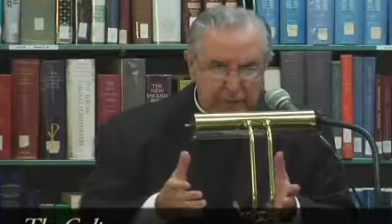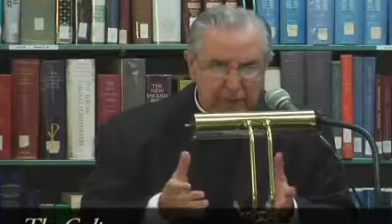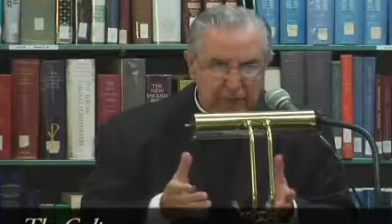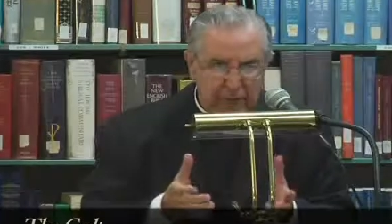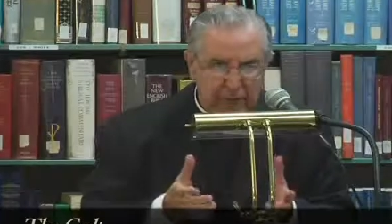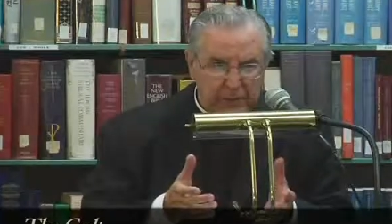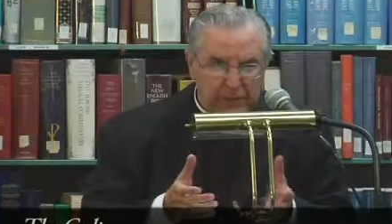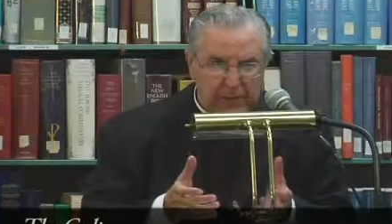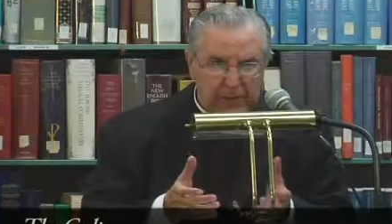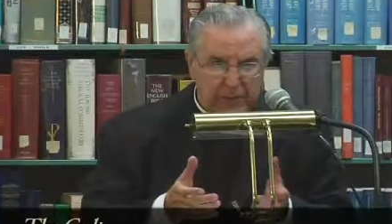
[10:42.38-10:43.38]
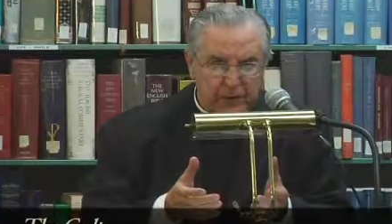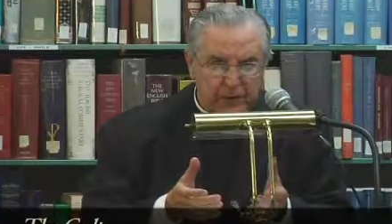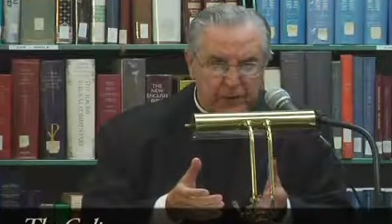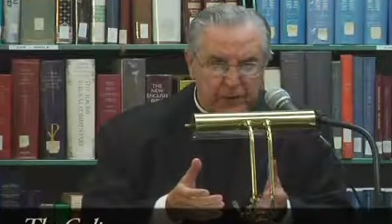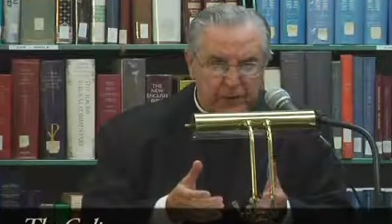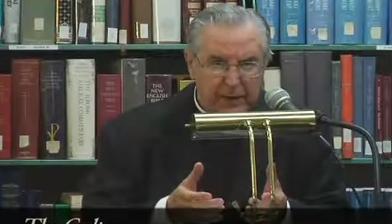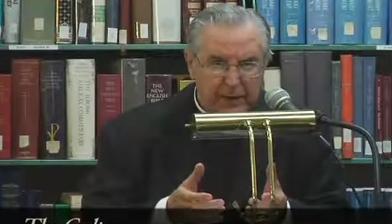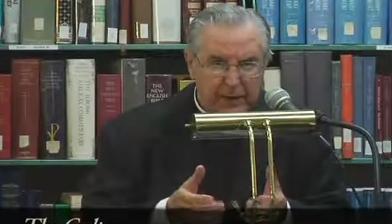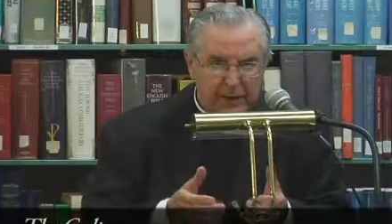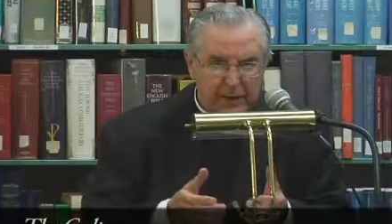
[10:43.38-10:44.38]
developed the confessor.
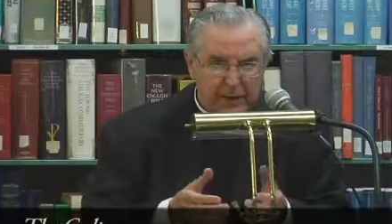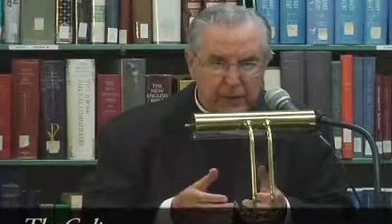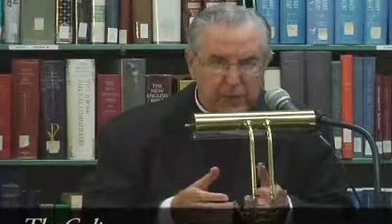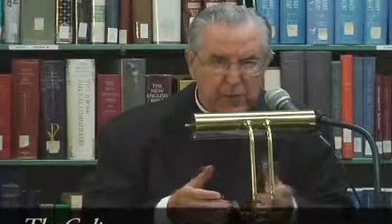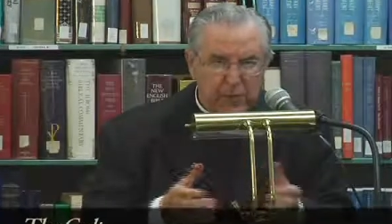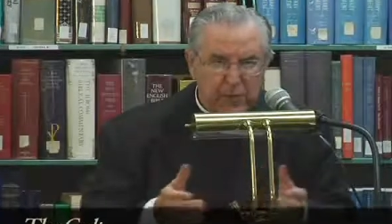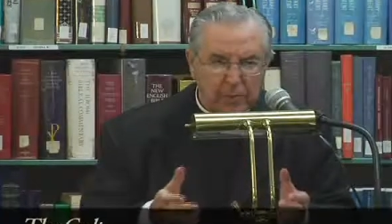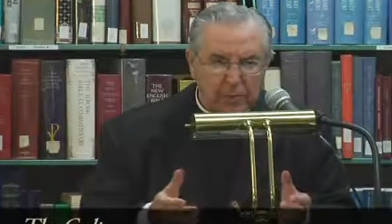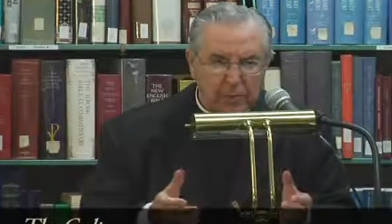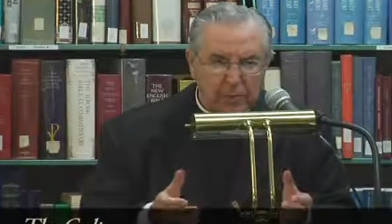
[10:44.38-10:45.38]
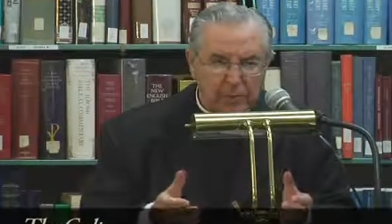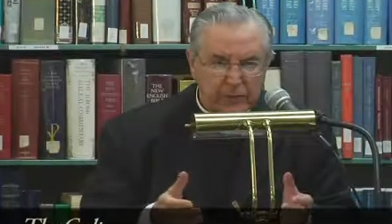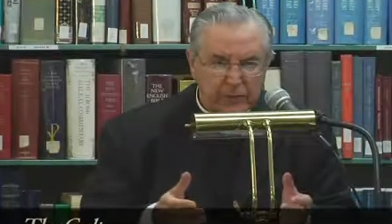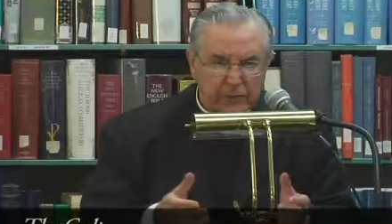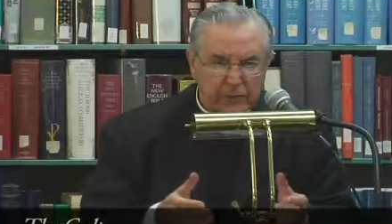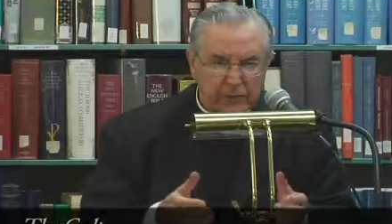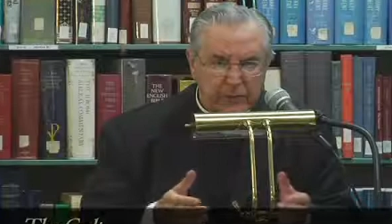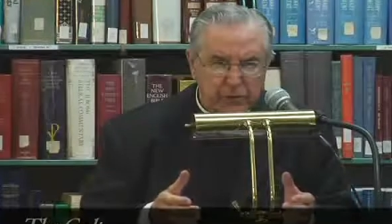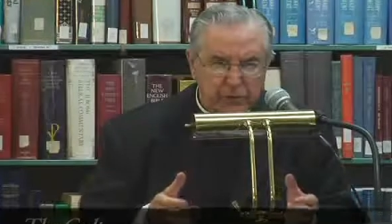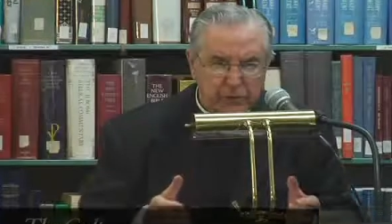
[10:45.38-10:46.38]
There are no more martyrs. The
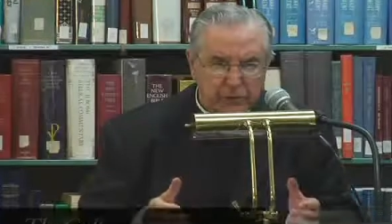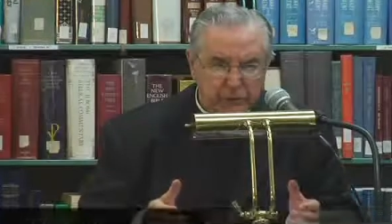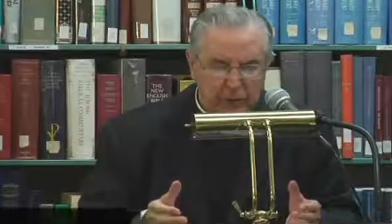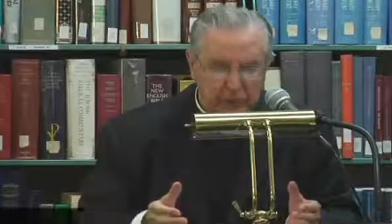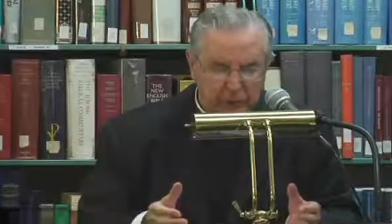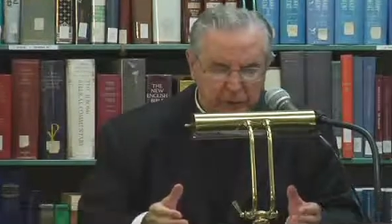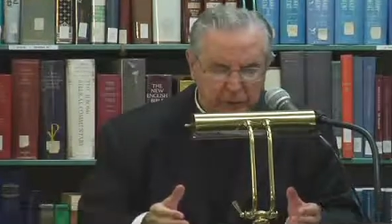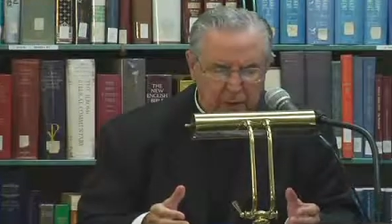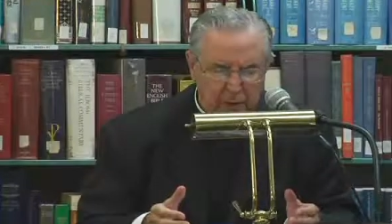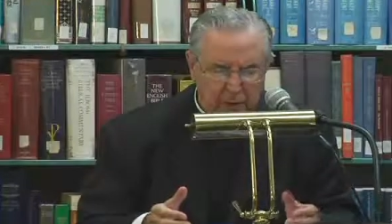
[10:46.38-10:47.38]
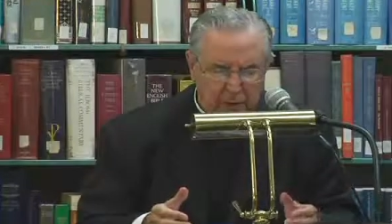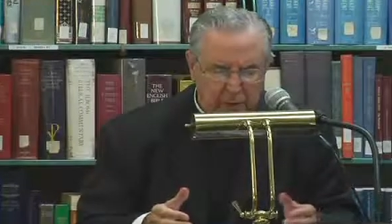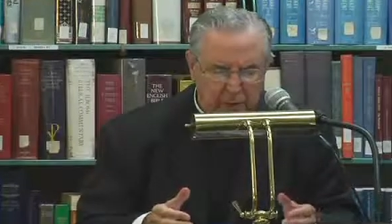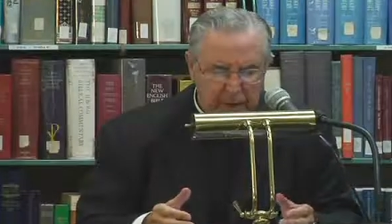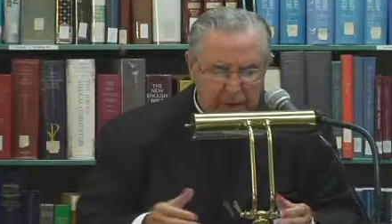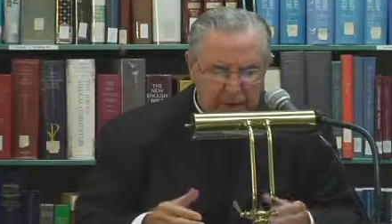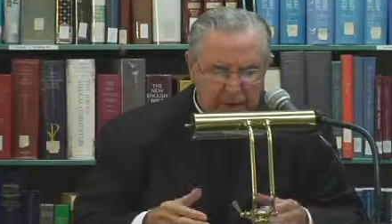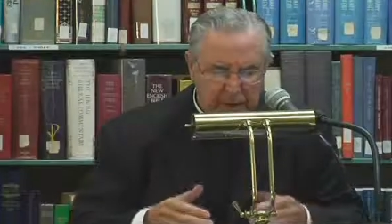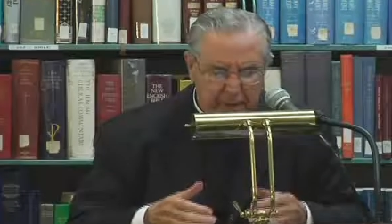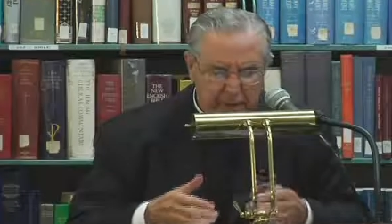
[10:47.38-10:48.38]
persecutions are over.
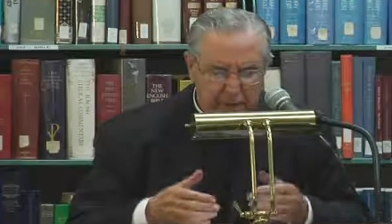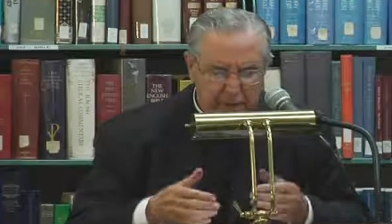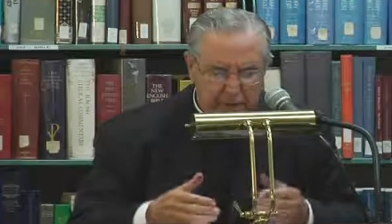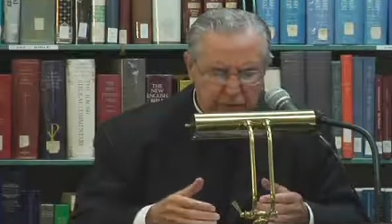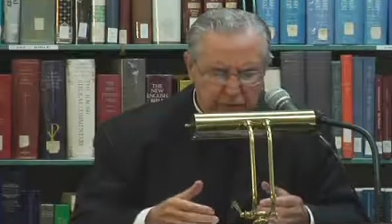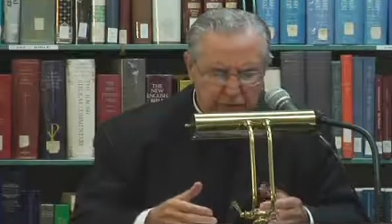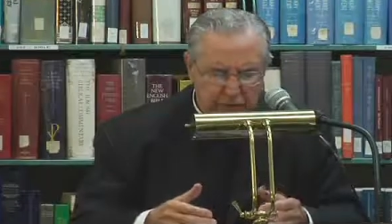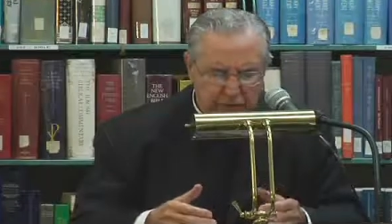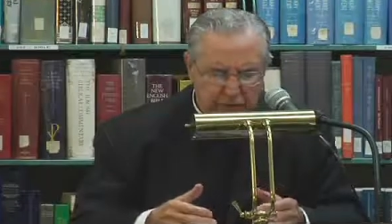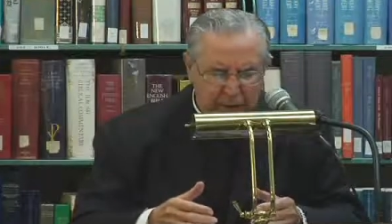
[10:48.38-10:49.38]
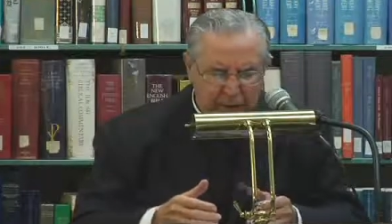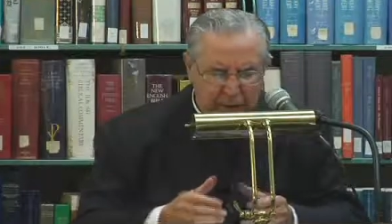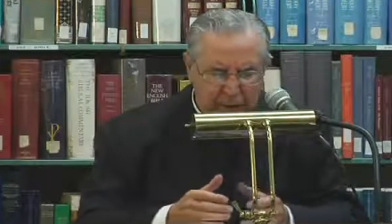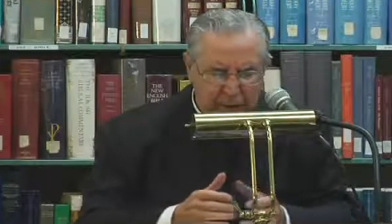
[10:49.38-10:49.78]
The church has triumphed.